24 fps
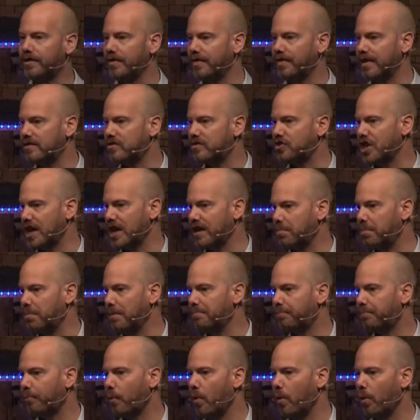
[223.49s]
that this
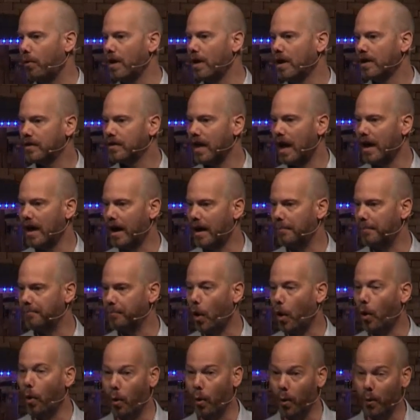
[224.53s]
gentleman brought
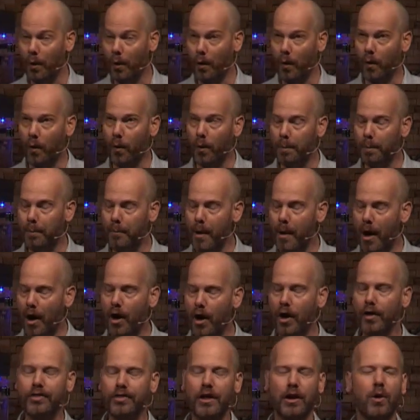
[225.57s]
or
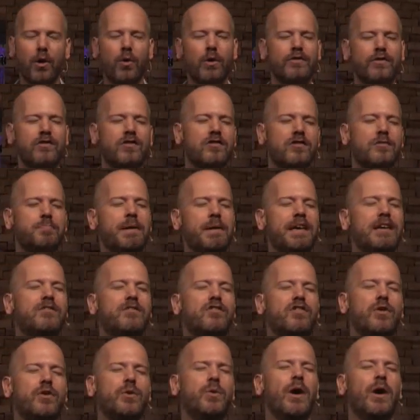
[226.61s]
heard the Lord speak
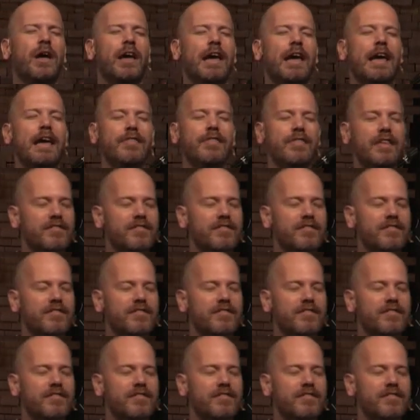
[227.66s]
to in